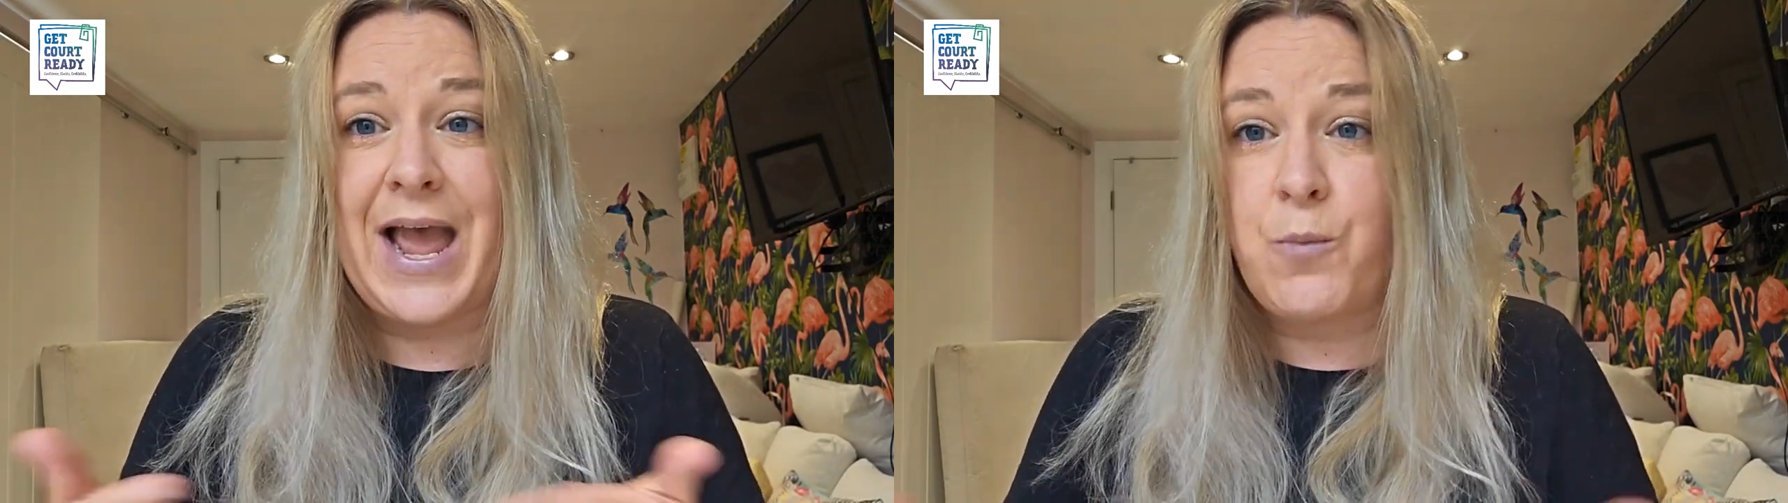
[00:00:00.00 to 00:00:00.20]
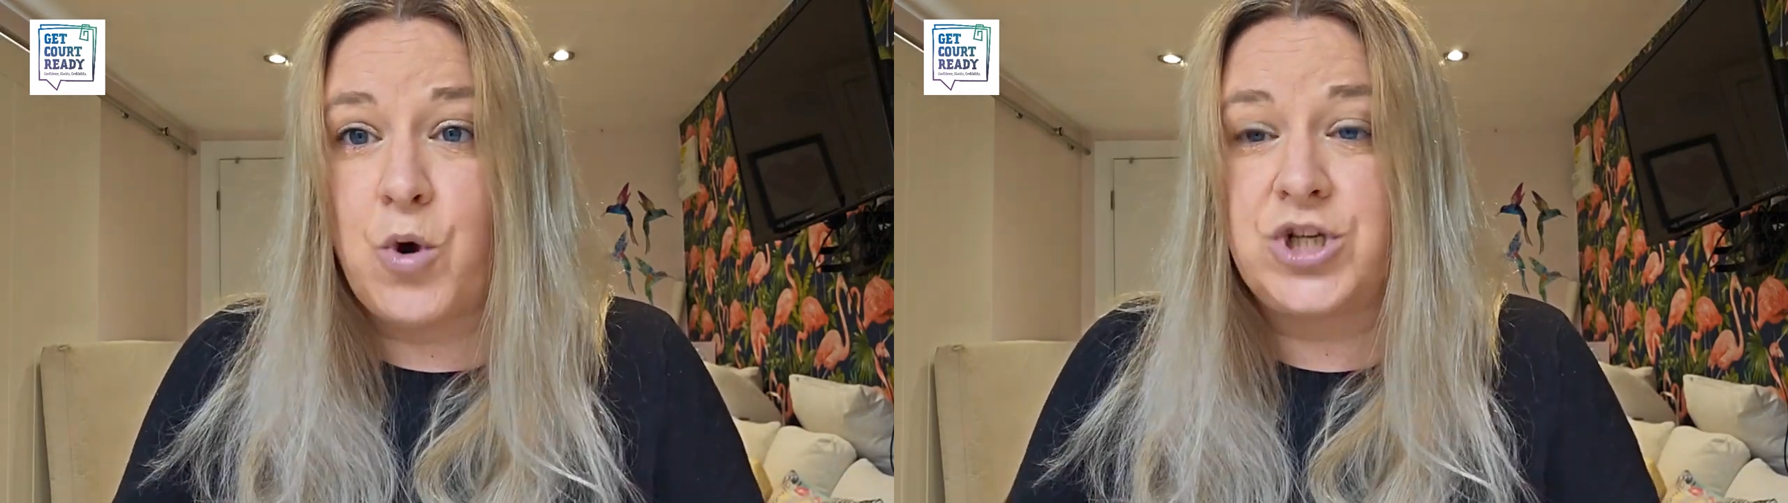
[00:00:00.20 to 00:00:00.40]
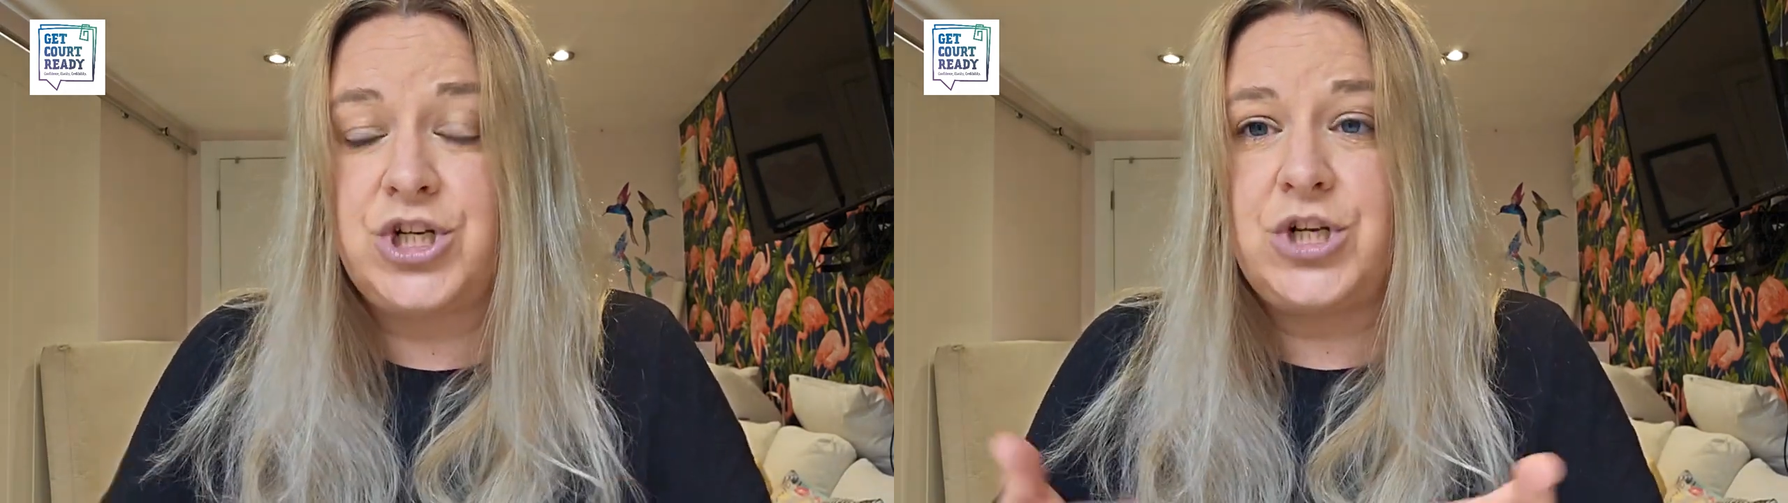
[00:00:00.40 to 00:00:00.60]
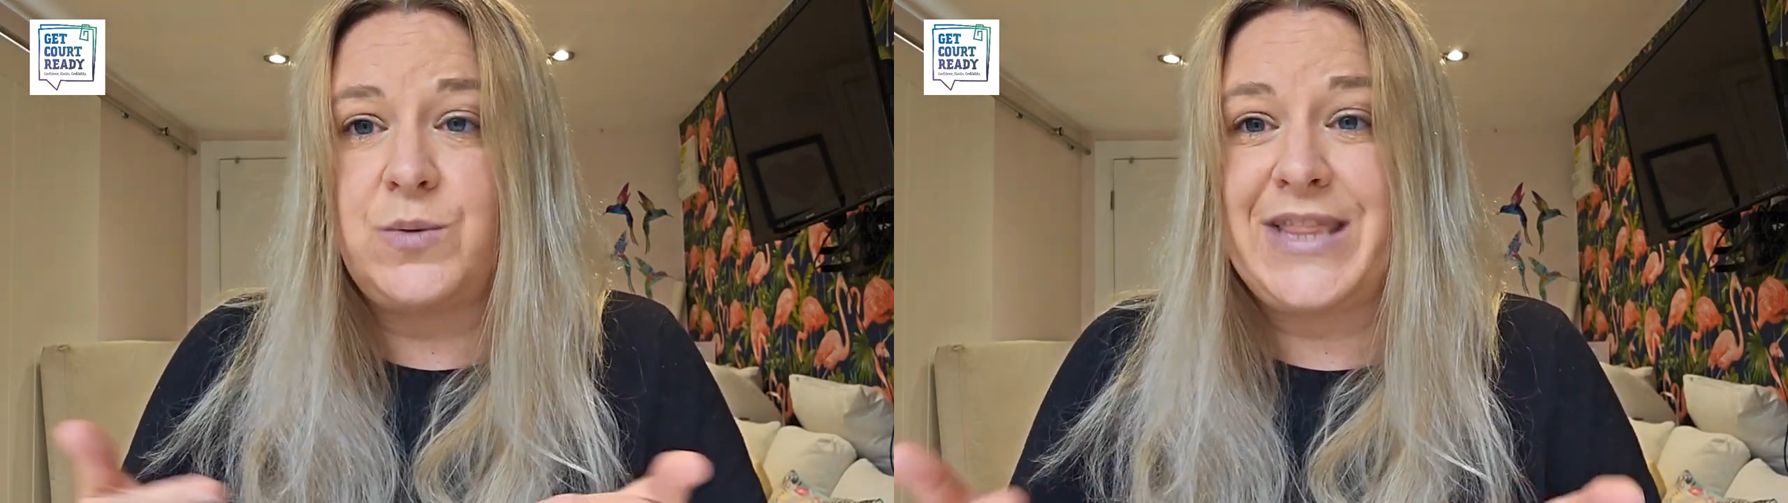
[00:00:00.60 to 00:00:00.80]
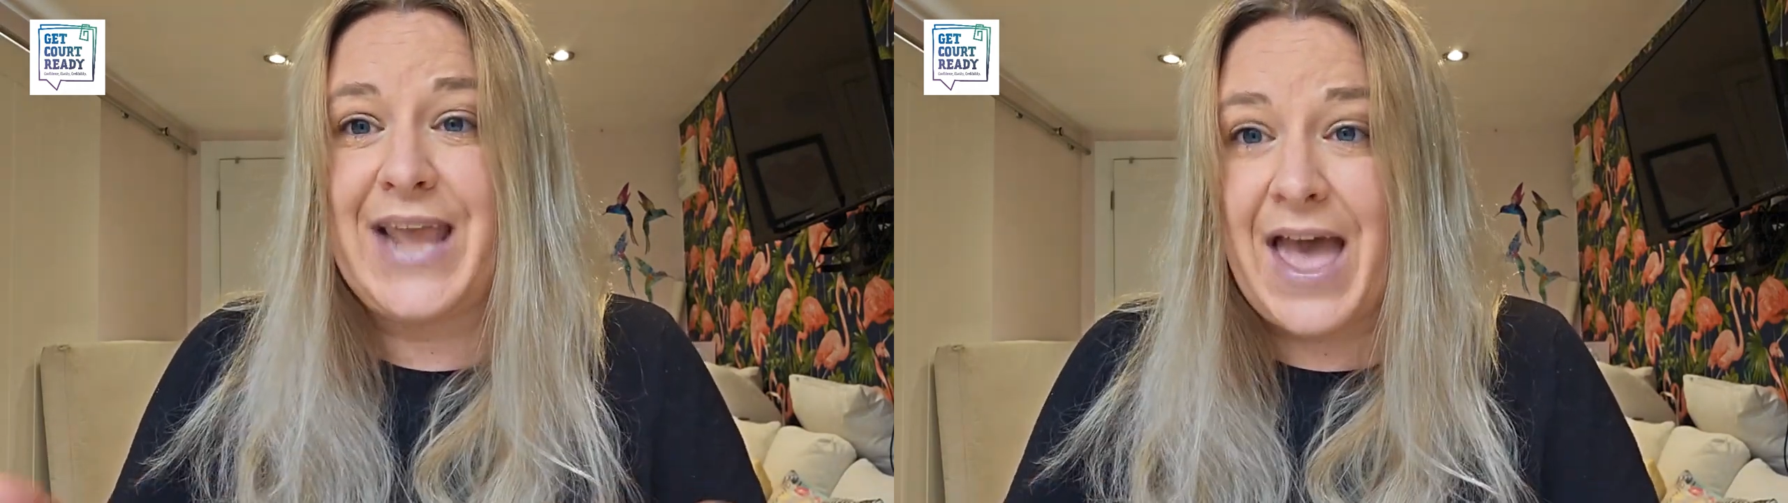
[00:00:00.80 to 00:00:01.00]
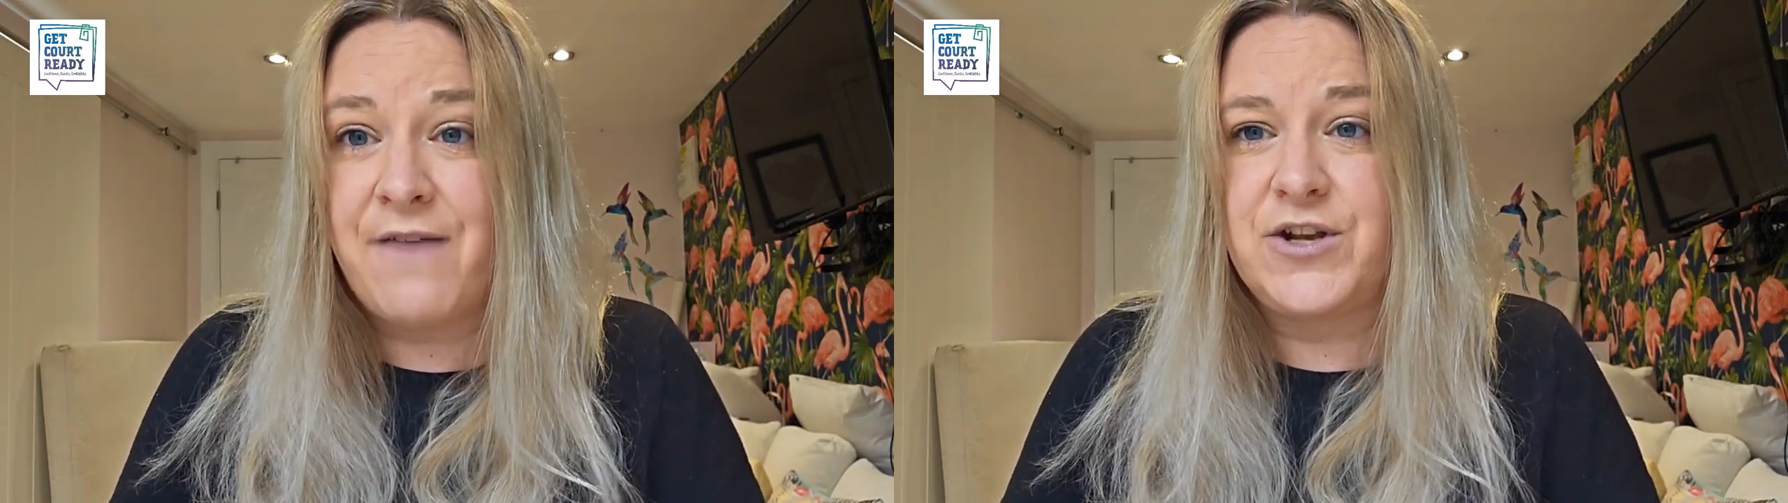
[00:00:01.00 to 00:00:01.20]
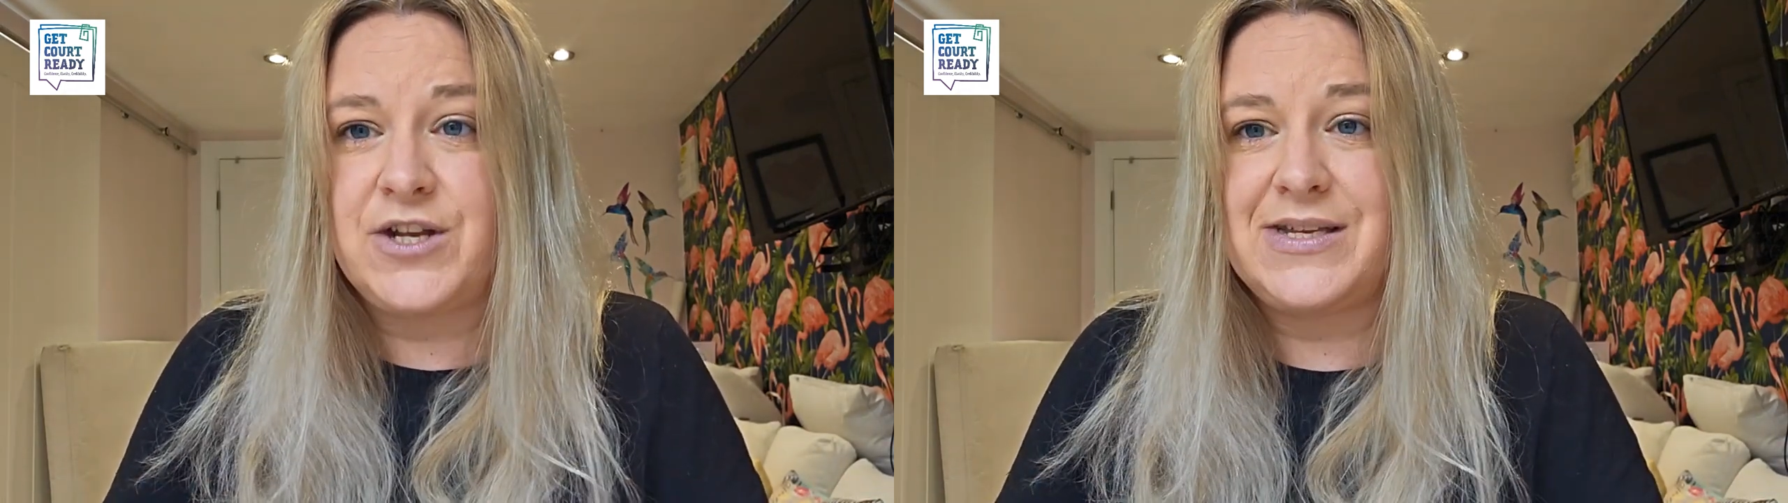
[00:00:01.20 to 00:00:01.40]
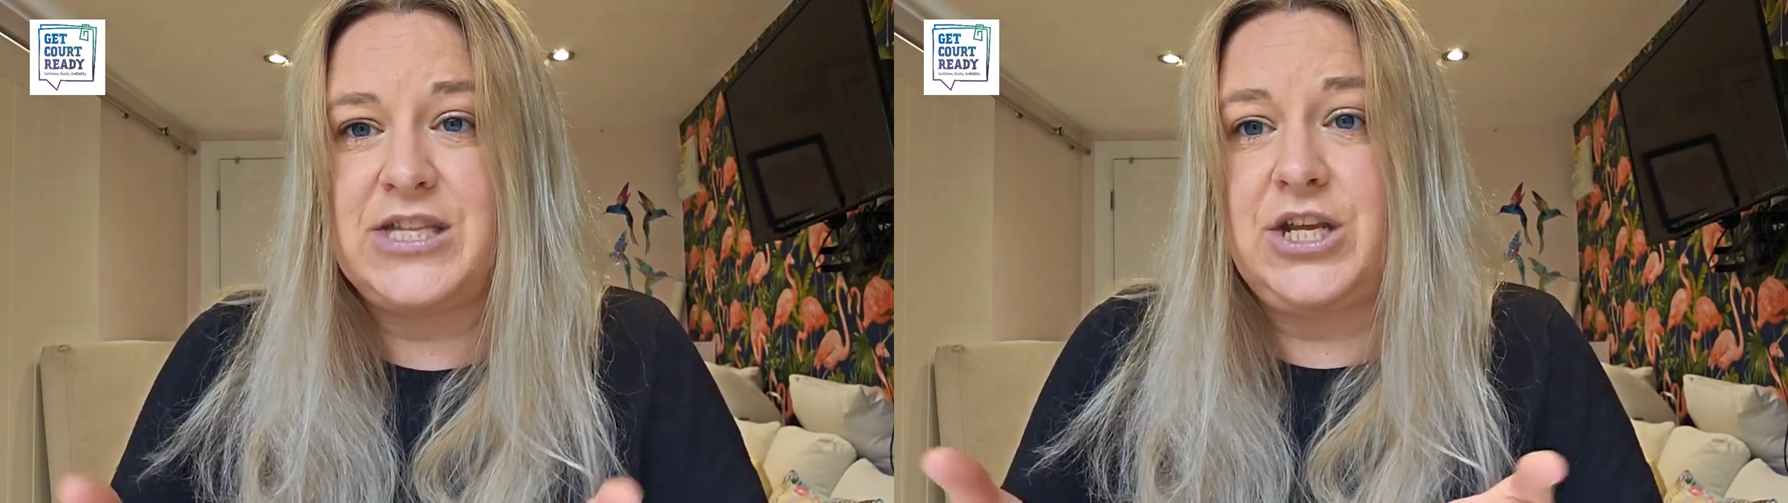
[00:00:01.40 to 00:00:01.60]
What do you do with the
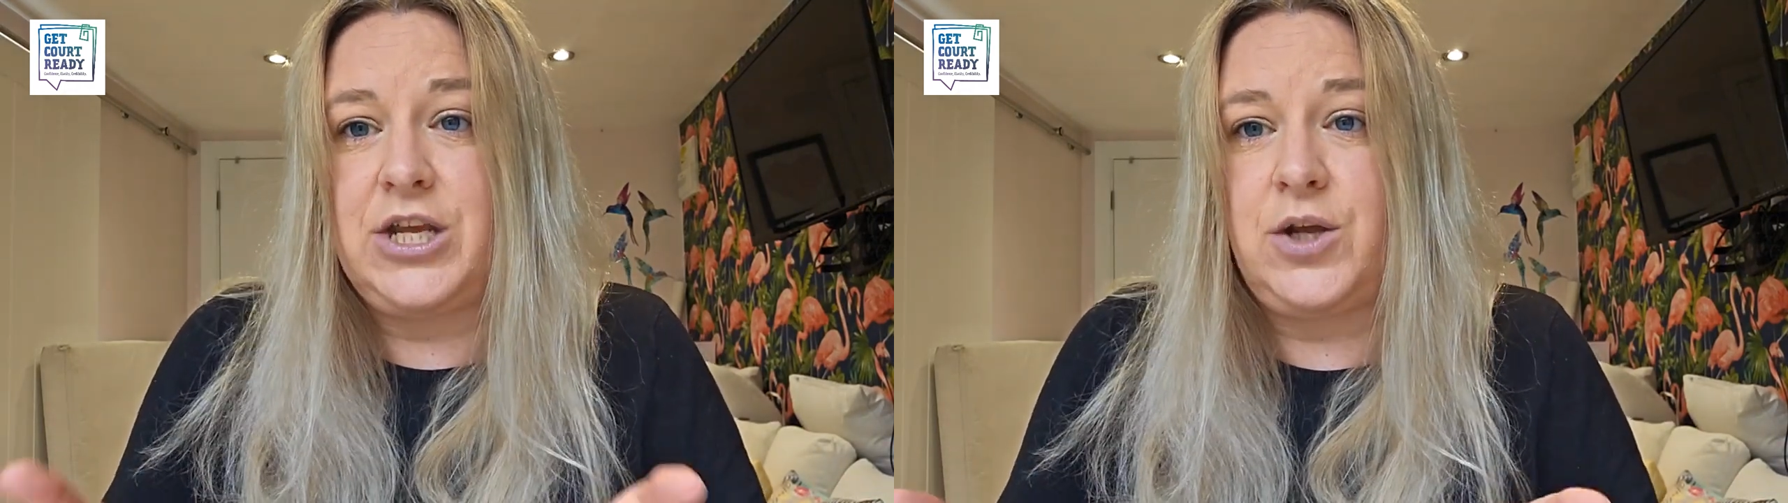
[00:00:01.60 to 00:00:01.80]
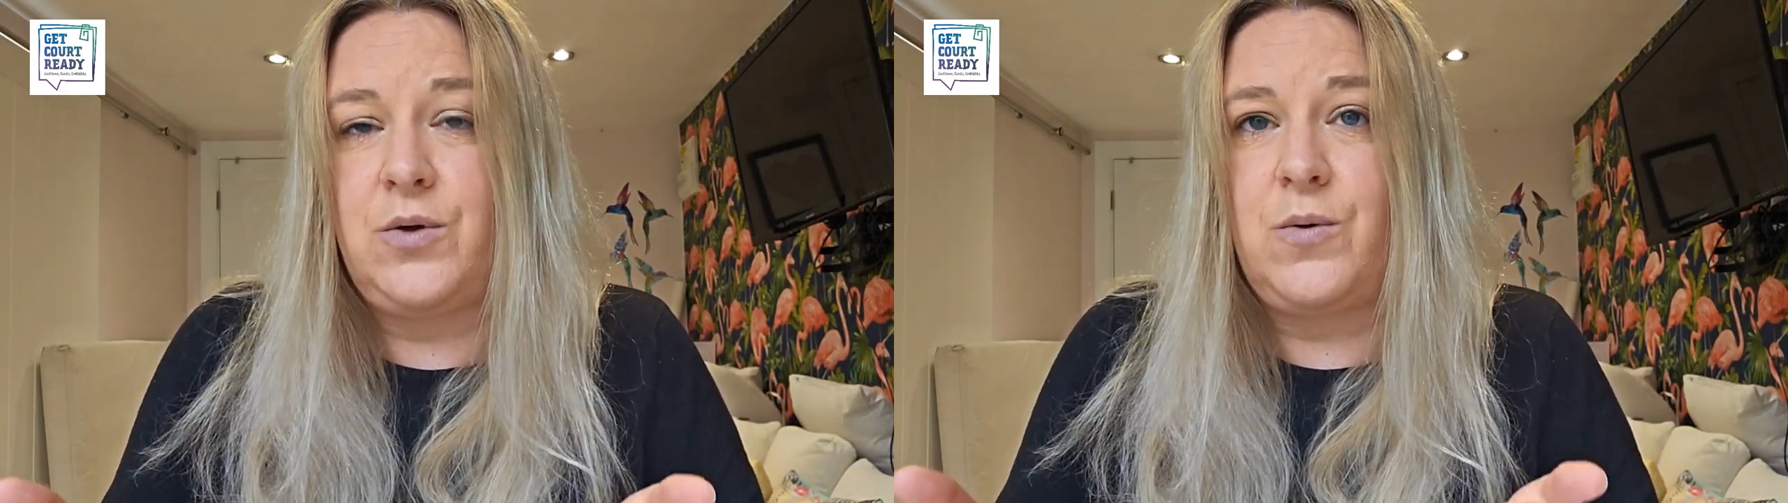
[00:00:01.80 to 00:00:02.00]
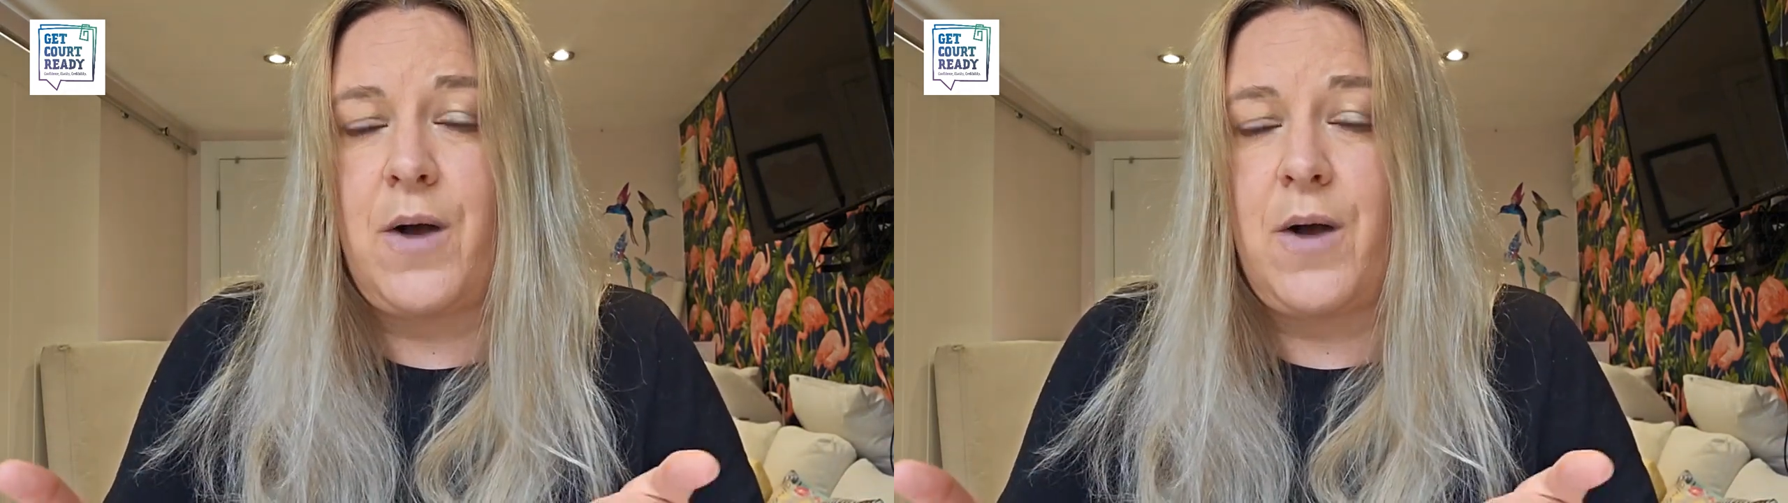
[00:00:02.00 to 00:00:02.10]
evidence that you